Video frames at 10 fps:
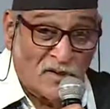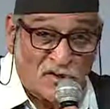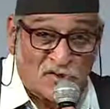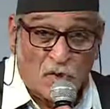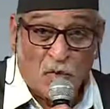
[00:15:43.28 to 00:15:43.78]

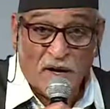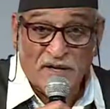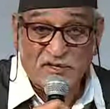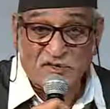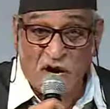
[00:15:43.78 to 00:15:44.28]
So what
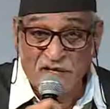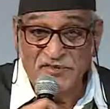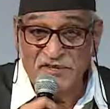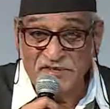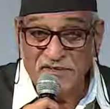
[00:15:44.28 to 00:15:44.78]
has
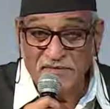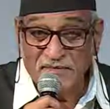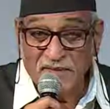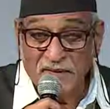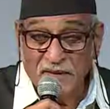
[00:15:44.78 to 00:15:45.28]
caused this?
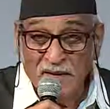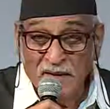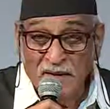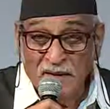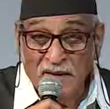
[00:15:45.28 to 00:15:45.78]

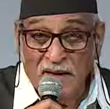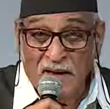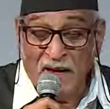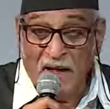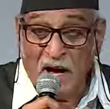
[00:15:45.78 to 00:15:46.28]
And